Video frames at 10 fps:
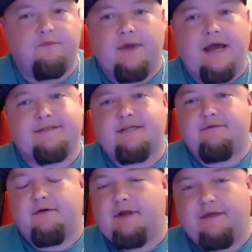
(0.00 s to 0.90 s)

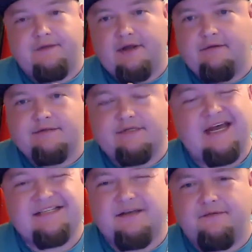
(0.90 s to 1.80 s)
asking for nothing. I wasn't
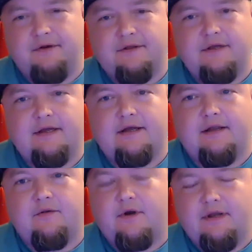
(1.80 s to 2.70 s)
asking for anything. I
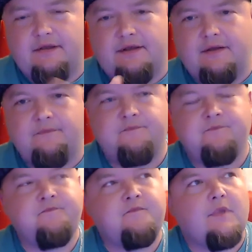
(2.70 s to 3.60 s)
didn't want anything.
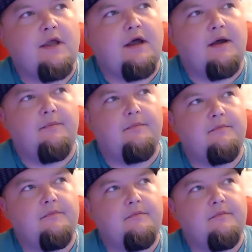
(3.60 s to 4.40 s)
Um,